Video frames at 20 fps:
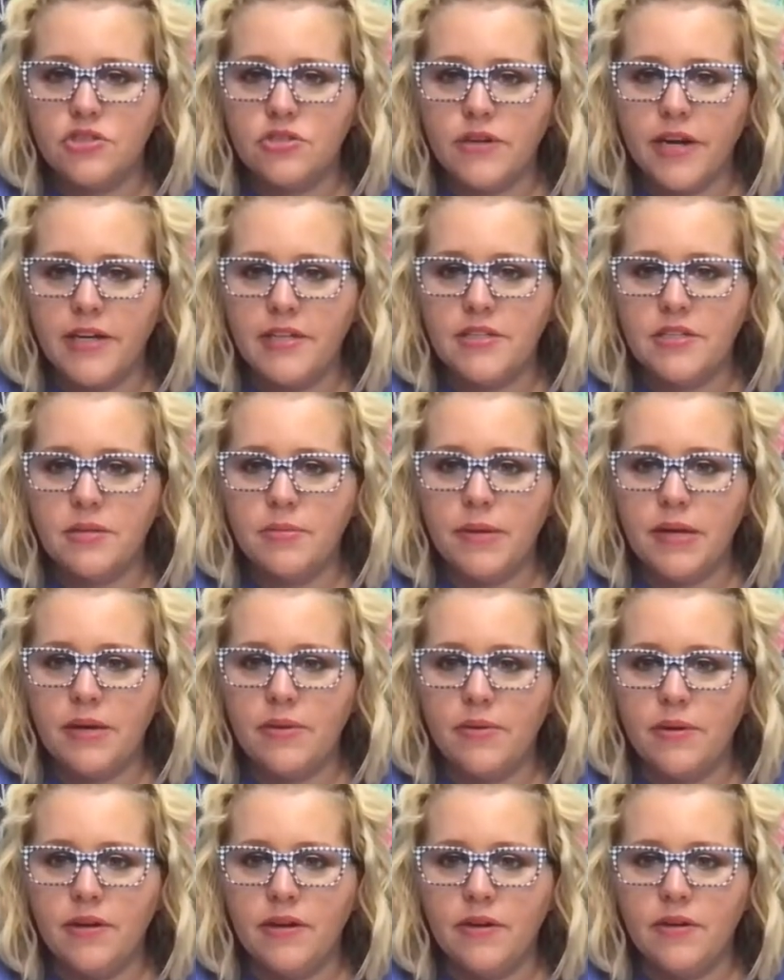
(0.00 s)
Straight to the
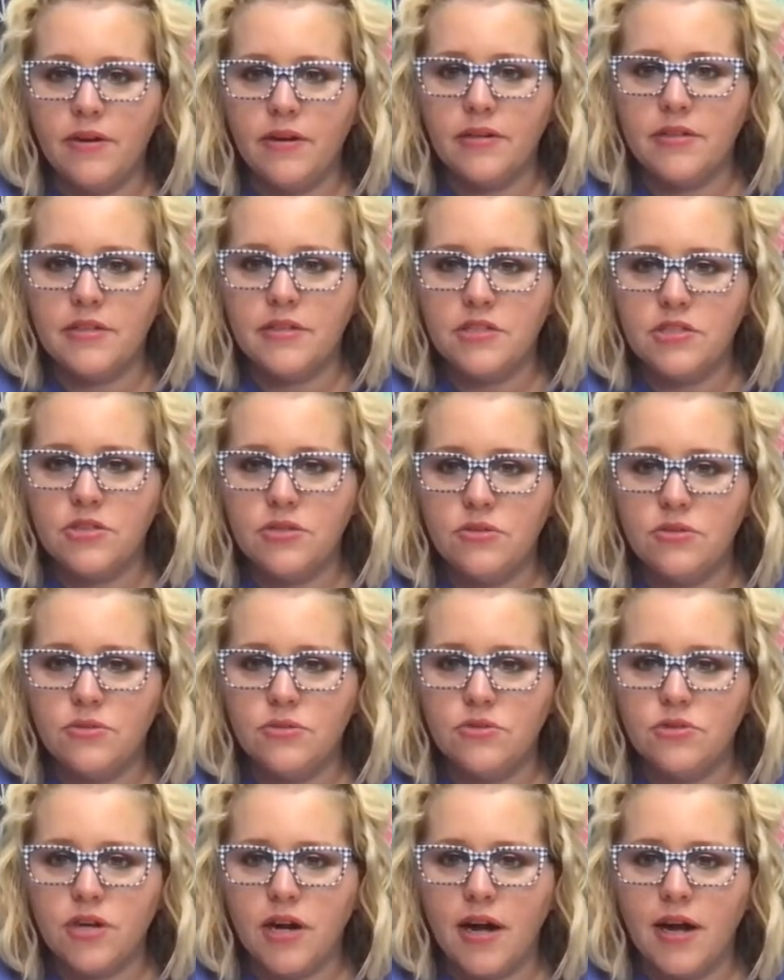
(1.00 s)
big one or did you
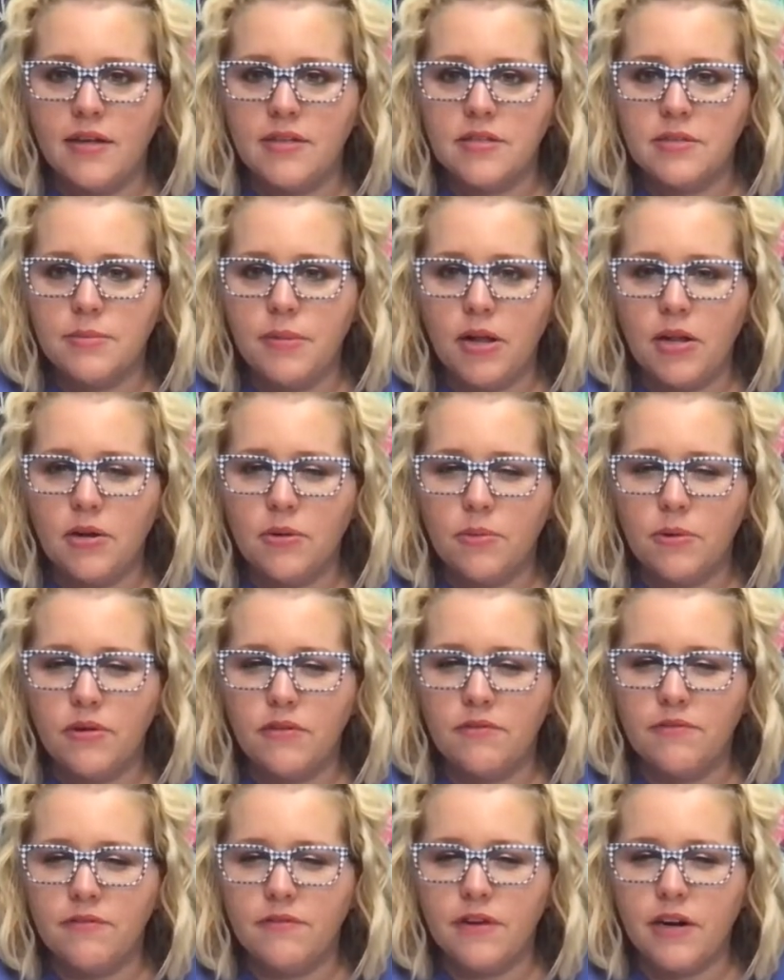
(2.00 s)
try a smaller
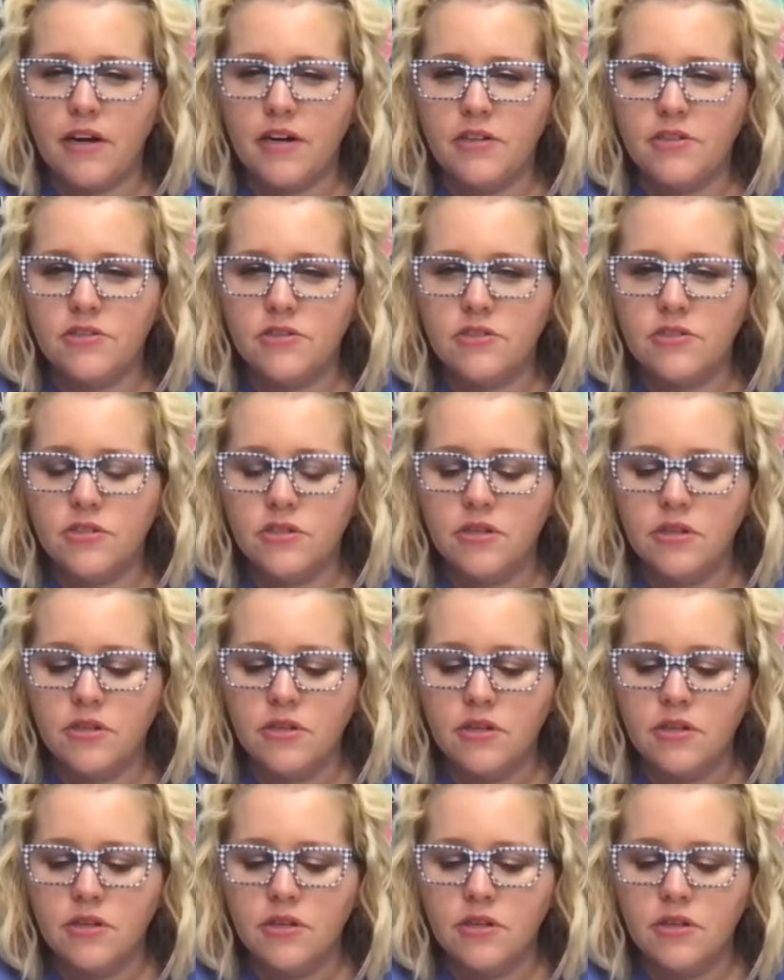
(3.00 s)
one first?